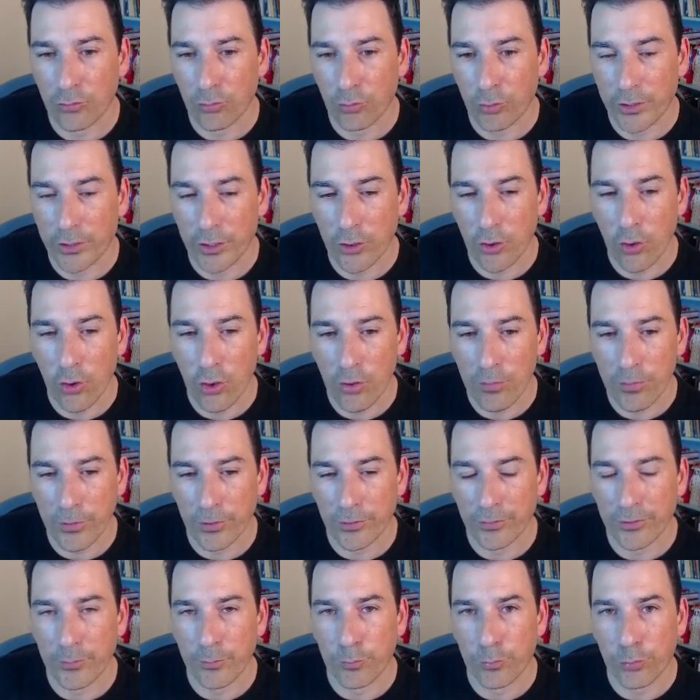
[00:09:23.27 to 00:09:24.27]

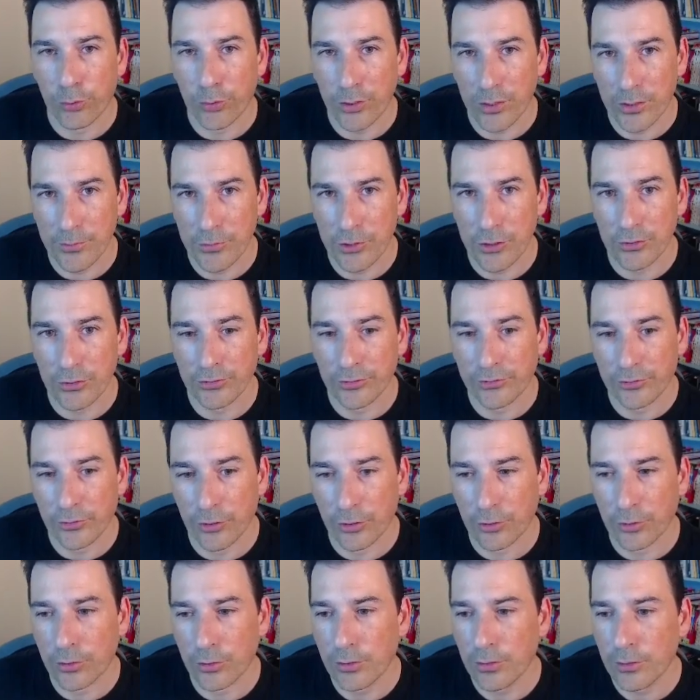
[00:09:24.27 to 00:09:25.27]
recover the previous
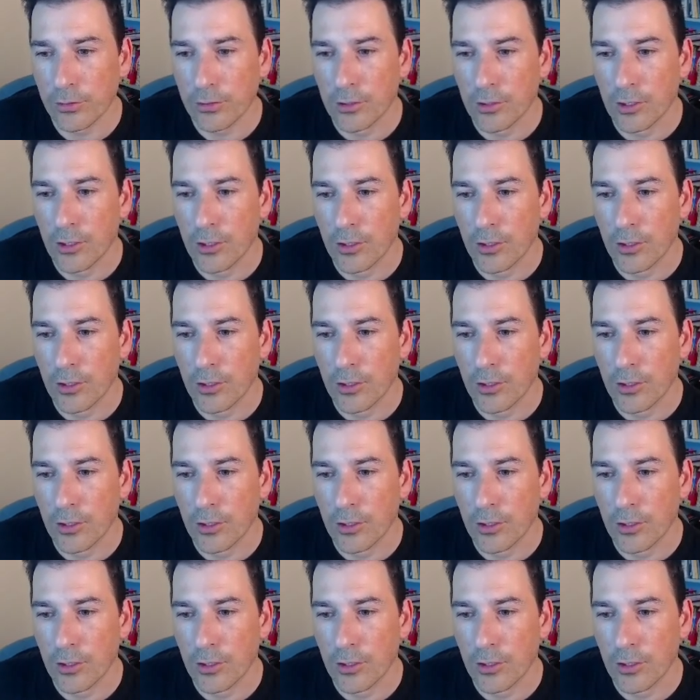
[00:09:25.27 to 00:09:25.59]
color